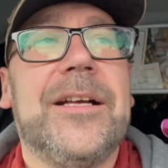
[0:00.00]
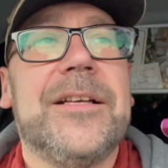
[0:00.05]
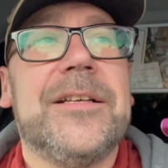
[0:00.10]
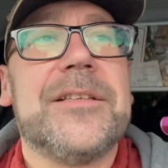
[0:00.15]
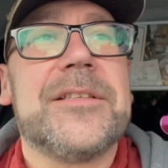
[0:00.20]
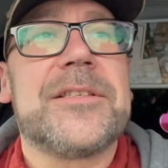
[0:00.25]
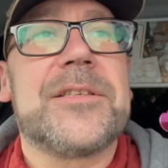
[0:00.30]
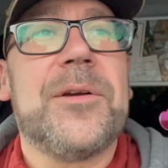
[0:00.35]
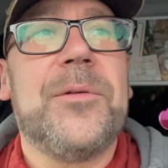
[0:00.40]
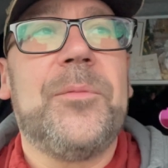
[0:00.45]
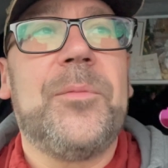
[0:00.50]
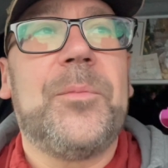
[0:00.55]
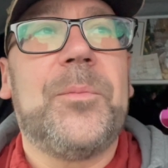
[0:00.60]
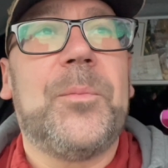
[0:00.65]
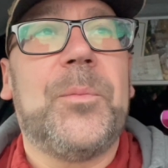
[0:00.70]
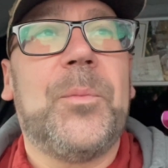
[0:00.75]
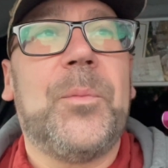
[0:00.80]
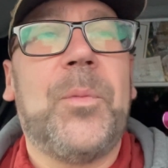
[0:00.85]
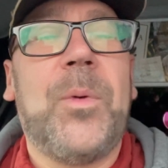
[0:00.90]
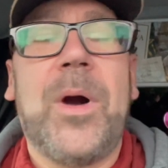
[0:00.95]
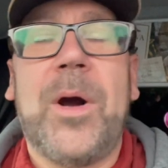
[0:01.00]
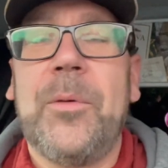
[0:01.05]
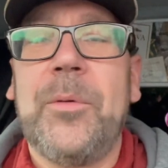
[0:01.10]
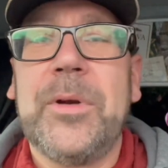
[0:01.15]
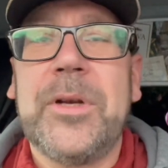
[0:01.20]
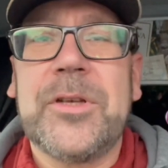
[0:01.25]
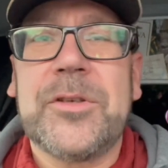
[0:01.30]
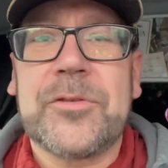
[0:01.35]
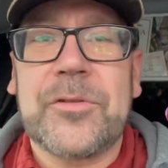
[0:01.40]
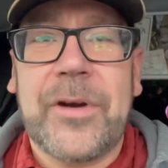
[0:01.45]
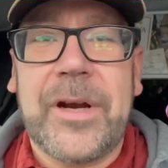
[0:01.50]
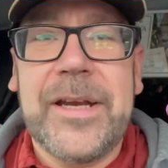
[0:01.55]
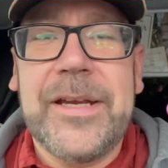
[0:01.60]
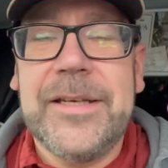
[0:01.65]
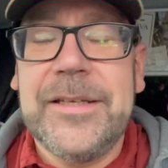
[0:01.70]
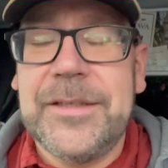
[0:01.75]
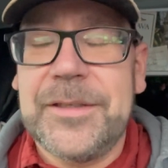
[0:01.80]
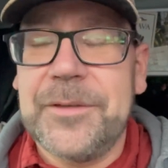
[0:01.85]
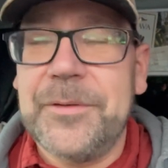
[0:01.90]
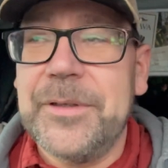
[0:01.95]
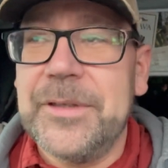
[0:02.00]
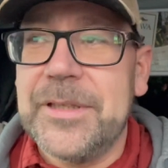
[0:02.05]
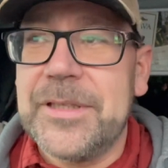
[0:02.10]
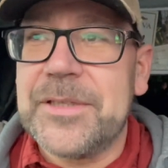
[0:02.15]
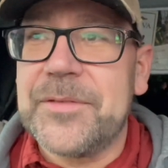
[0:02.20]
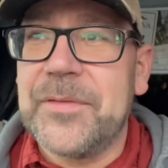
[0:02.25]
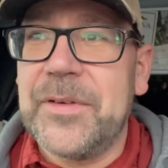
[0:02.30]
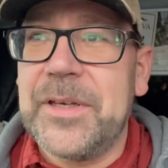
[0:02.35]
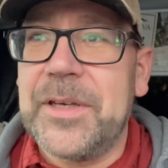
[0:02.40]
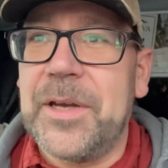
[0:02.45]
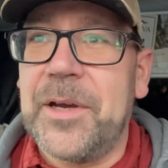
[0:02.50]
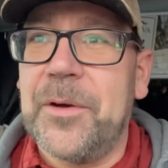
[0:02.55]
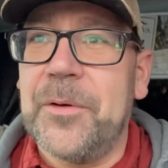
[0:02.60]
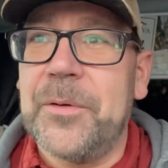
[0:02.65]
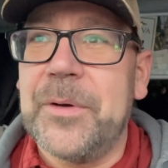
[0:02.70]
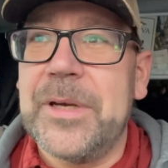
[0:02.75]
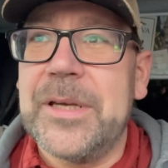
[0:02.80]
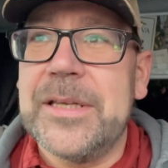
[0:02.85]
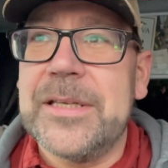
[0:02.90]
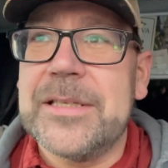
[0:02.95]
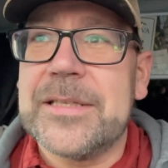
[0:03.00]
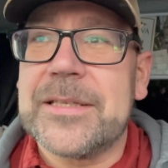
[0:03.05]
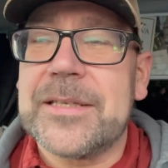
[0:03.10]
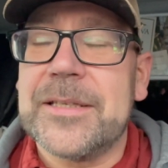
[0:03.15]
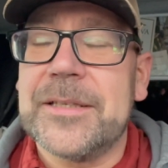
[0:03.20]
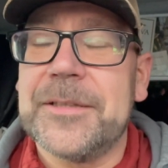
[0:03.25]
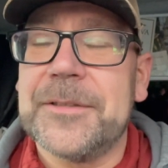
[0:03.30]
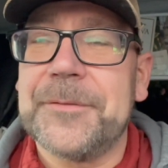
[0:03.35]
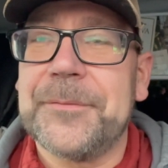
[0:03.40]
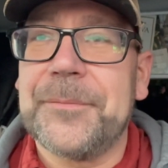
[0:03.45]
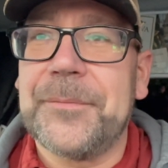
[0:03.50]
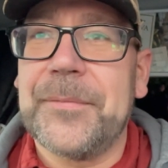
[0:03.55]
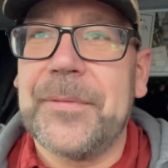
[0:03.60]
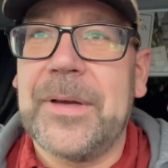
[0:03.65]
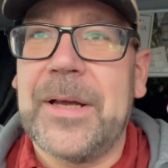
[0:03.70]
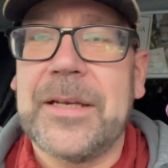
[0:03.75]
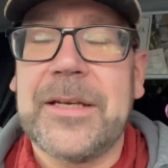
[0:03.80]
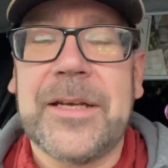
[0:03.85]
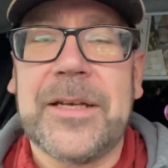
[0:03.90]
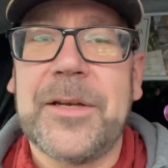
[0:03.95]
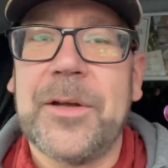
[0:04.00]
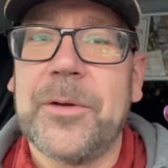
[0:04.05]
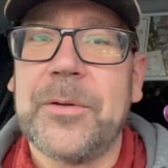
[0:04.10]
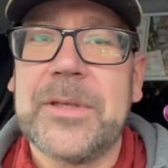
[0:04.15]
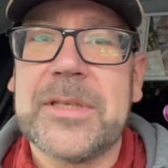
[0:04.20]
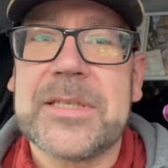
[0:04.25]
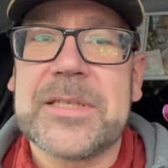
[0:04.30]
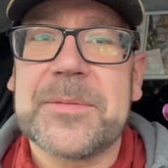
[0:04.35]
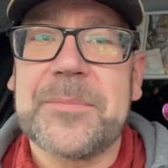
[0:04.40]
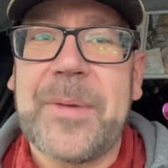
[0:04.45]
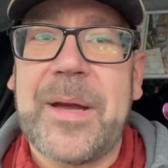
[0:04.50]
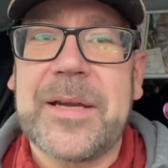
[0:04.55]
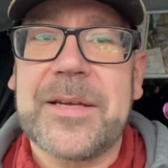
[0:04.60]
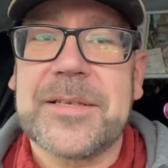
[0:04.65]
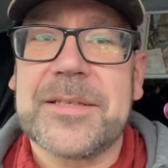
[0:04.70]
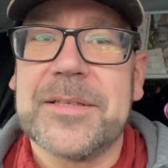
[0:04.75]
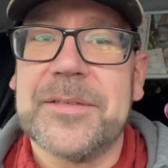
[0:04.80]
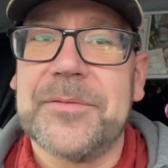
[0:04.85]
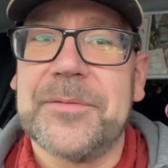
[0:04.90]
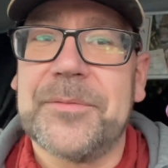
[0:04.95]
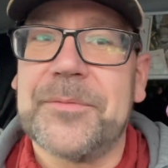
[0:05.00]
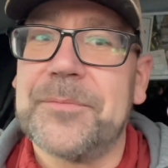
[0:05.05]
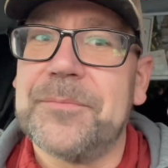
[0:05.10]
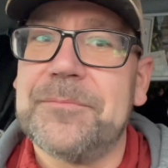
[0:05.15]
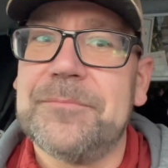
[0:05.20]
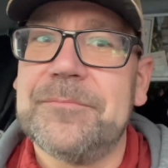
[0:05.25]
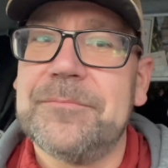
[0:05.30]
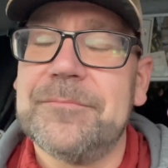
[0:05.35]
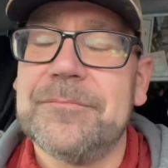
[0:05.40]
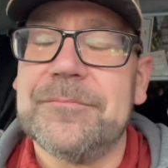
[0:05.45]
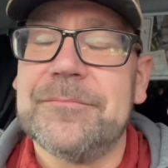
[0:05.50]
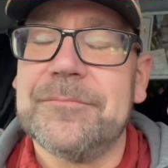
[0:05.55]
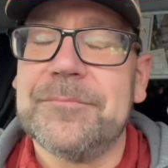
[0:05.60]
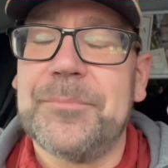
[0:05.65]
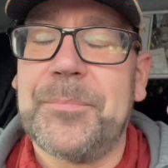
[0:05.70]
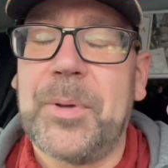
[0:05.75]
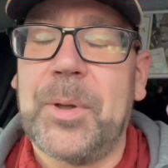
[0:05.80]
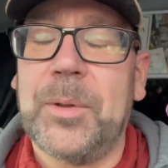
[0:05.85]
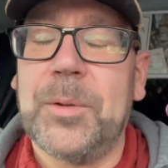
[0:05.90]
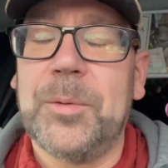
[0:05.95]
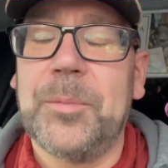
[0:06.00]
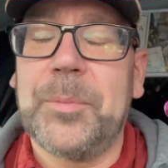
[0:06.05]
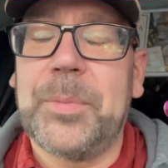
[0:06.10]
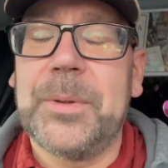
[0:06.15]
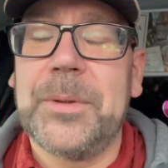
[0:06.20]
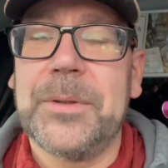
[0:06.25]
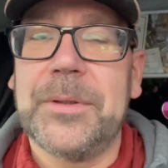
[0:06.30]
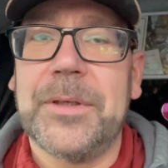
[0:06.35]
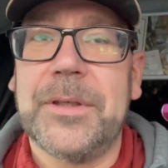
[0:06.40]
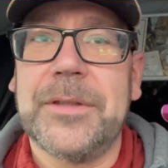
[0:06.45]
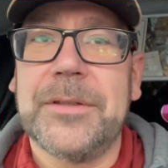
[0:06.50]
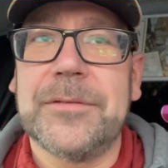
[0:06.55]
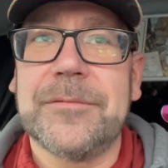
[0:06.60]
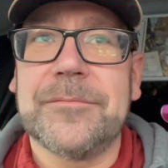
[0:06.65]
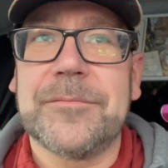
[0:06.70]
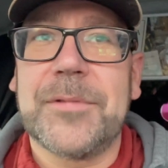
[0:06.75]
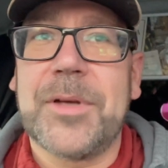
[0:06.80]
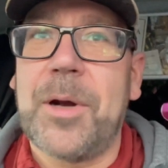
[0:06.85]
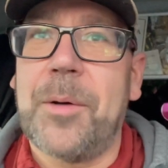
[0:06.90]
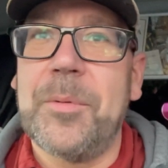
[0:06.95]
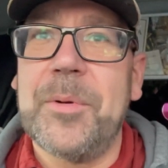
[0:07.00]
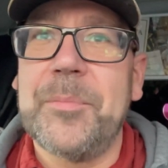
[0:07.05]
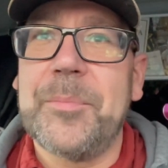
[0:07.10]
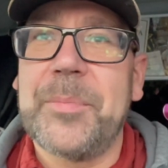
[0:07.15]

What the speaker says: So what I want to try and do in this video is, and I know this smacks of pulp and common